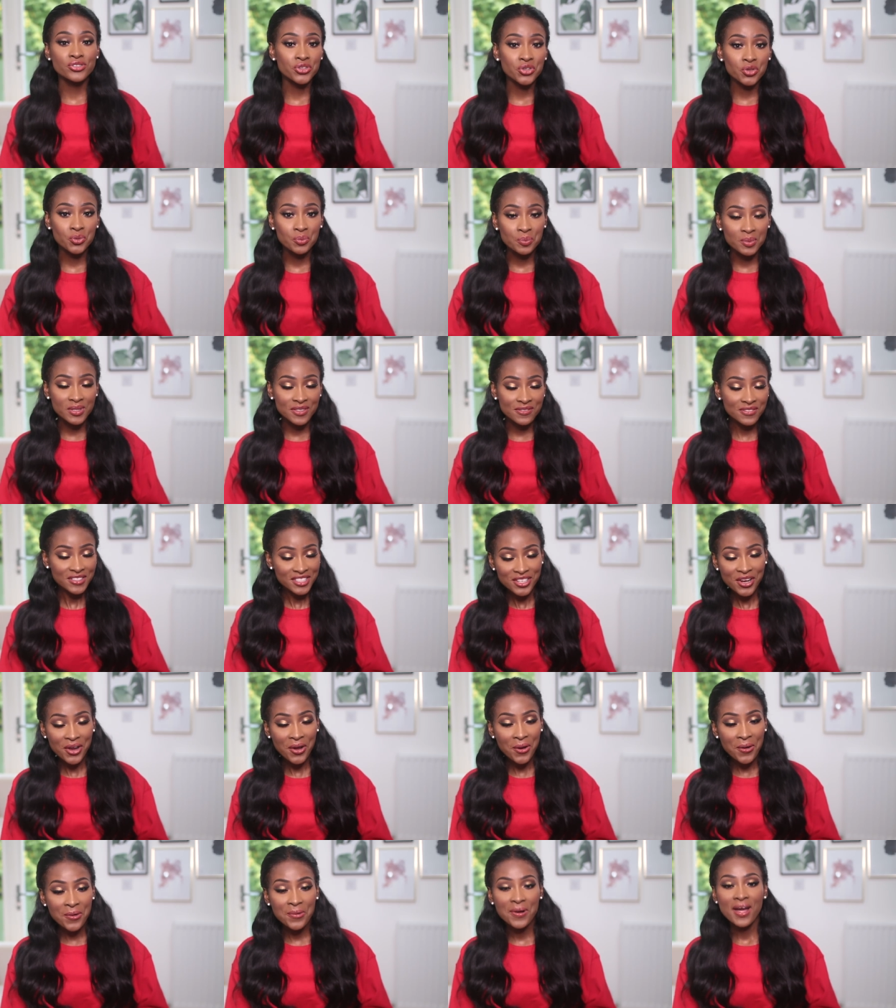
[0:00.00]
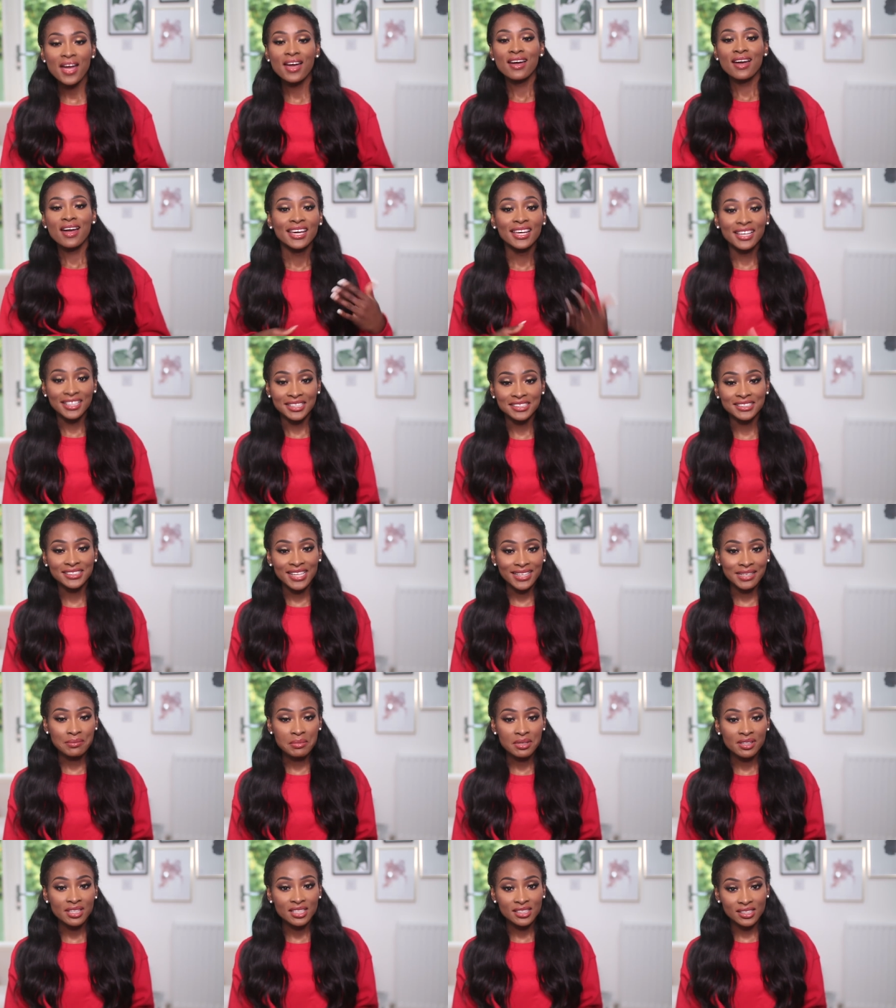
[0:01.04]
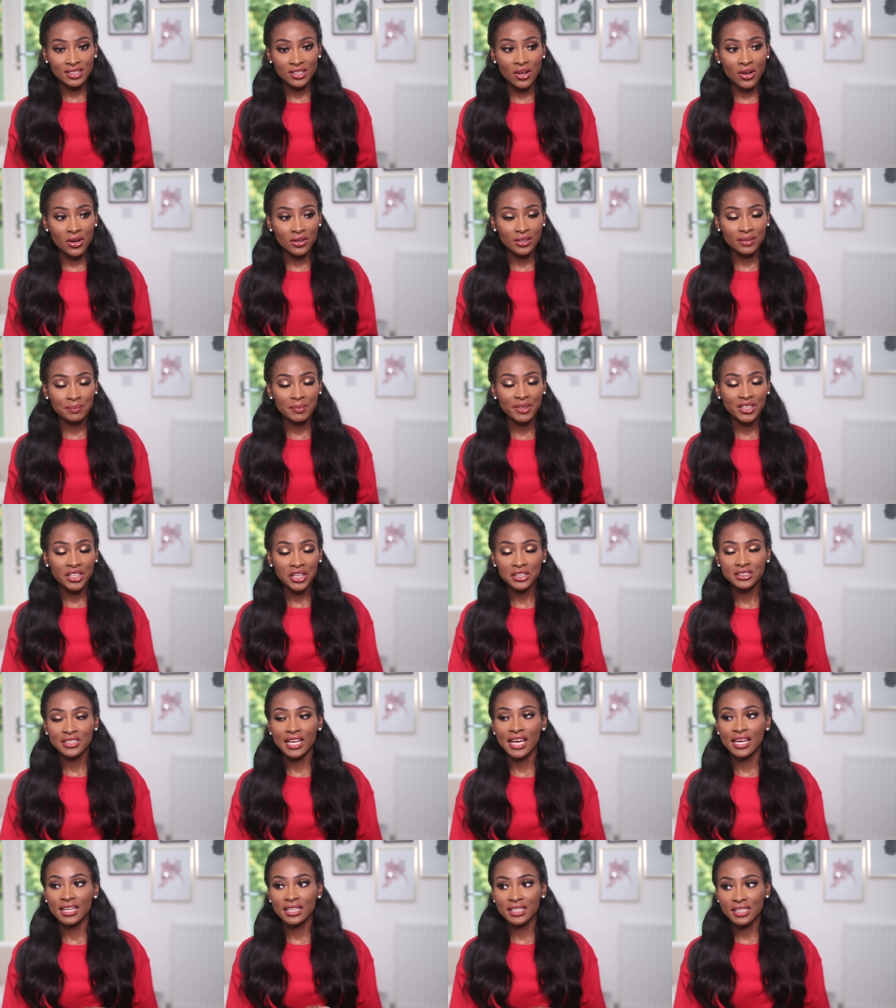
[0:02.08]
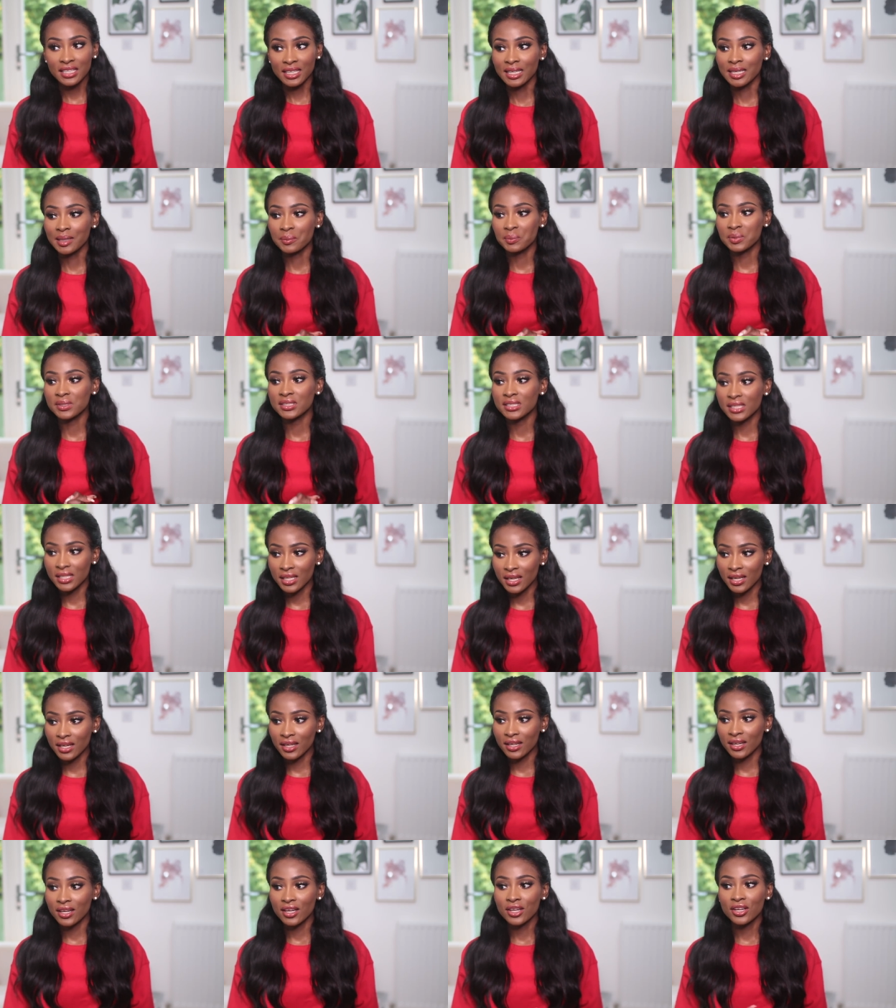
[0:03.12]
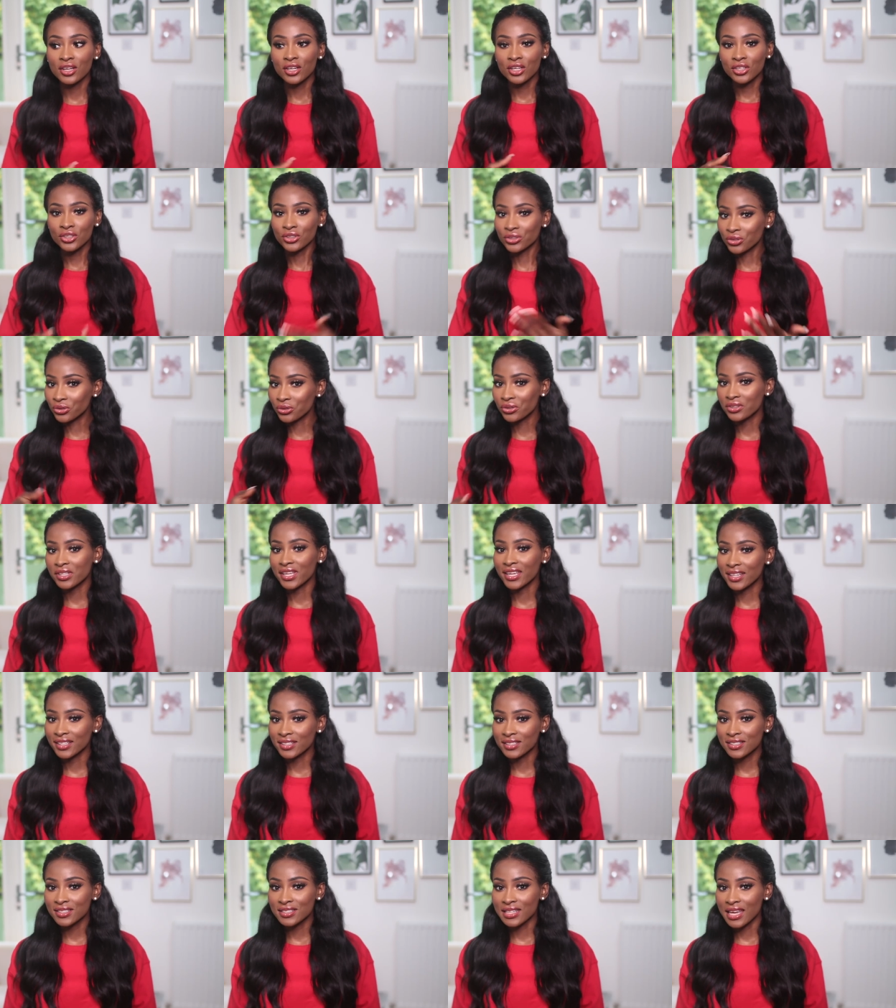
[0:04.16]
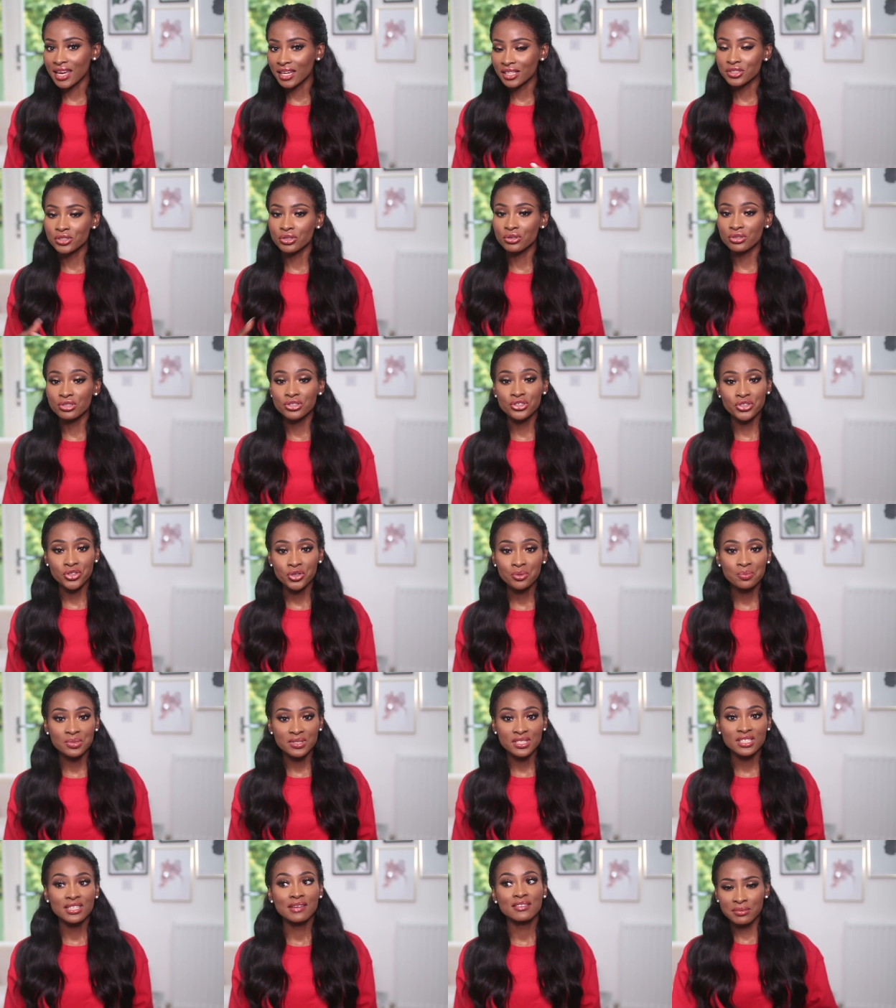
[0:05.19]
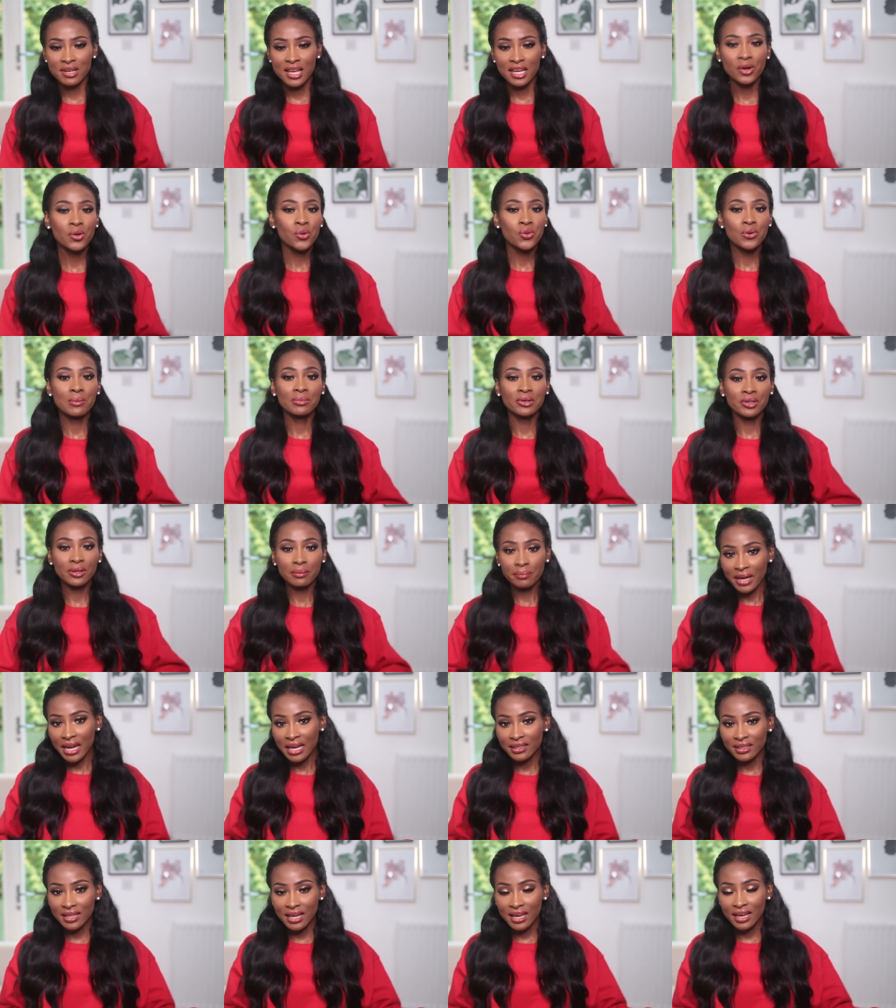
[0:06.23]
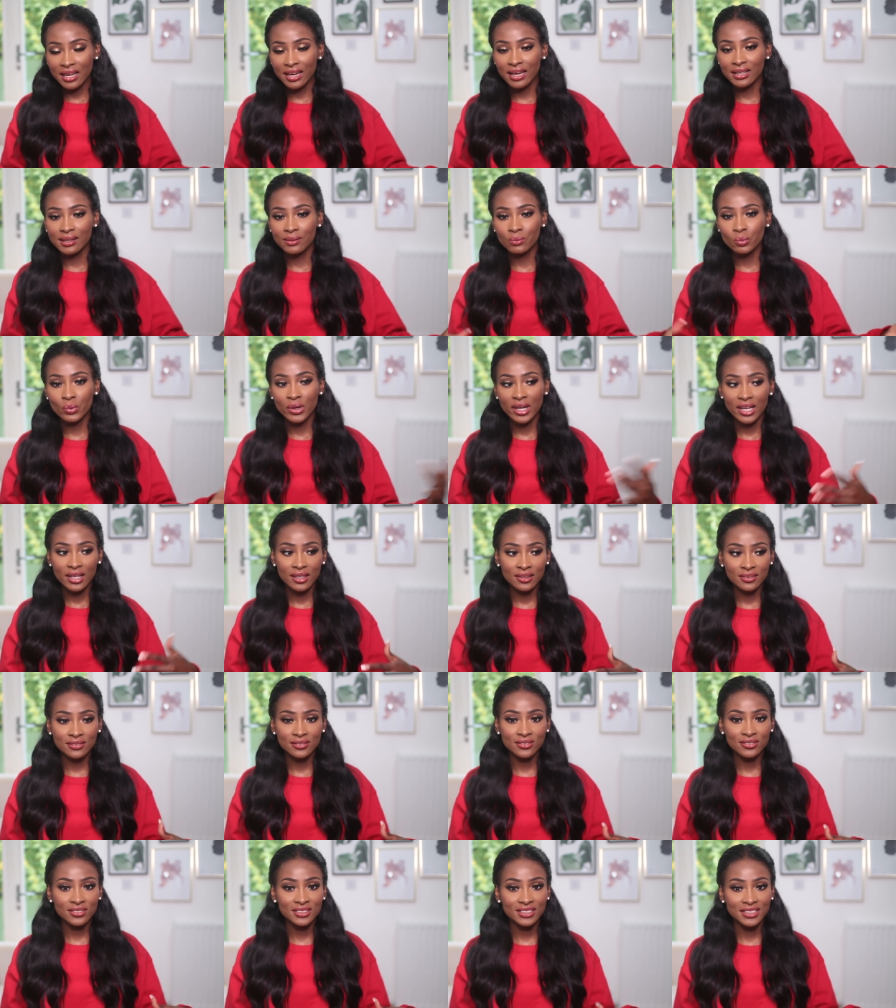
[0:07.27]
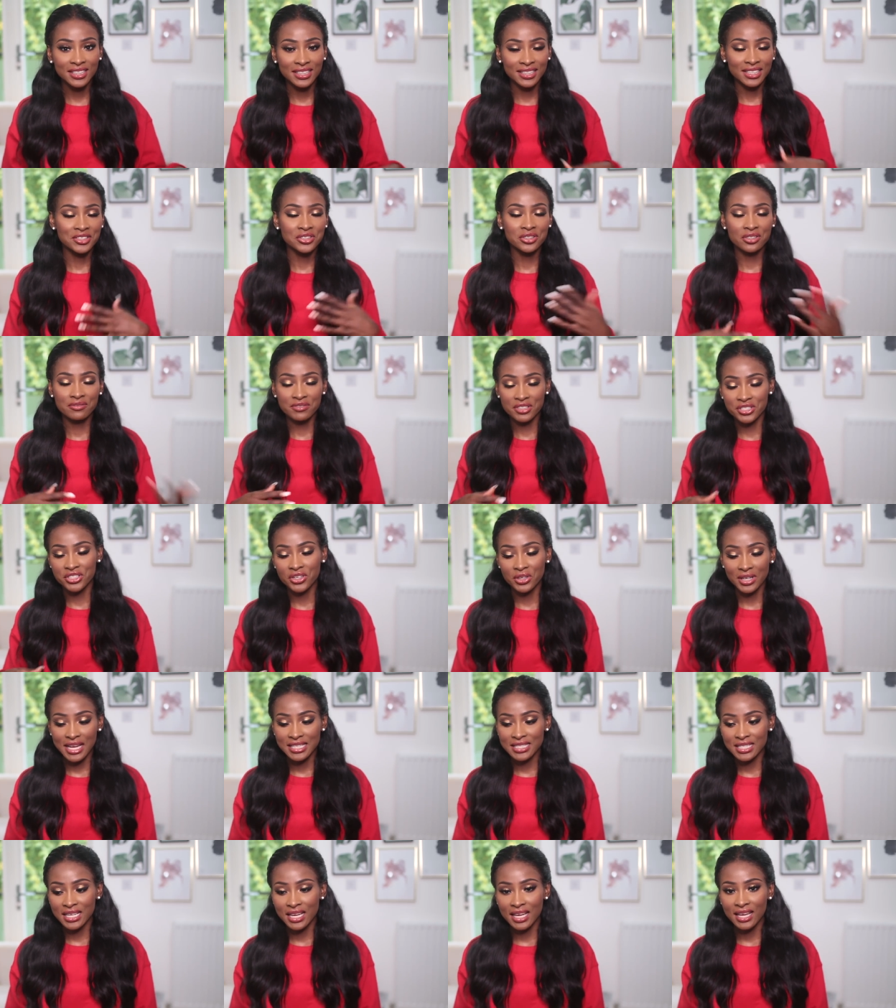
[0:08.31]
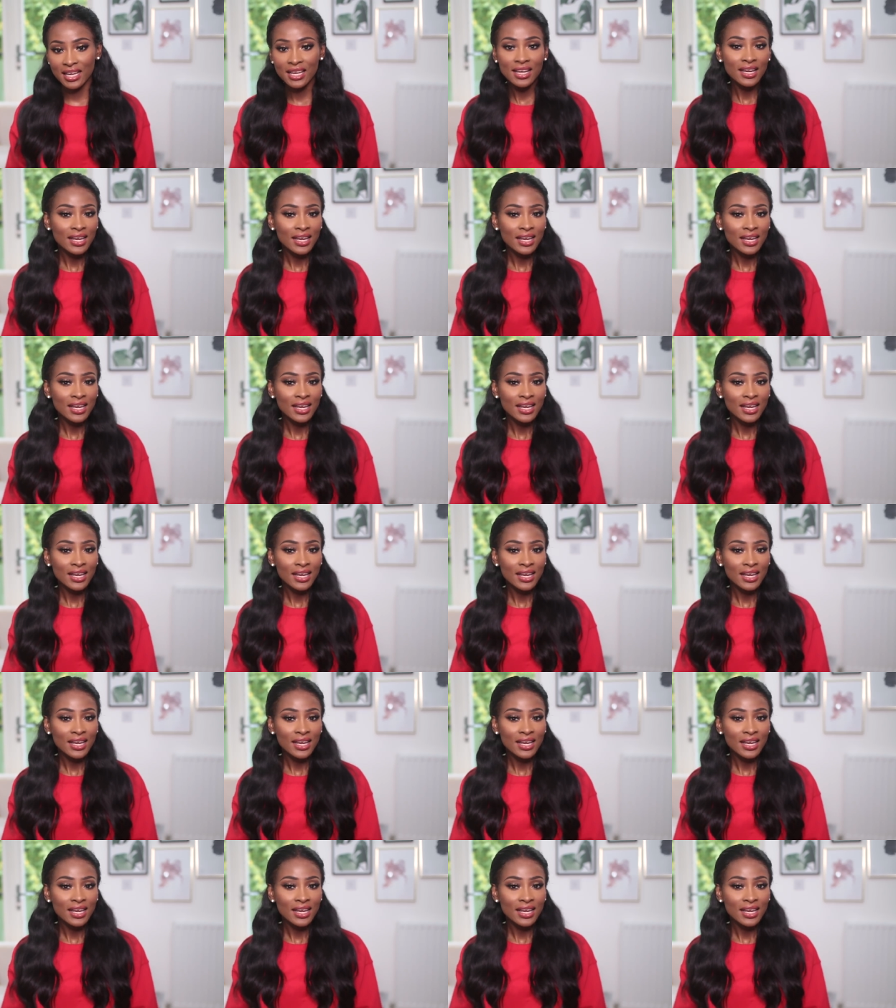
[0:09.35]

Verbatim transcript: dupes video. It's taking me this long because I keep seeing new things like new dupes and I'm like, oh, I'm going to buy that and then wait, and into the video later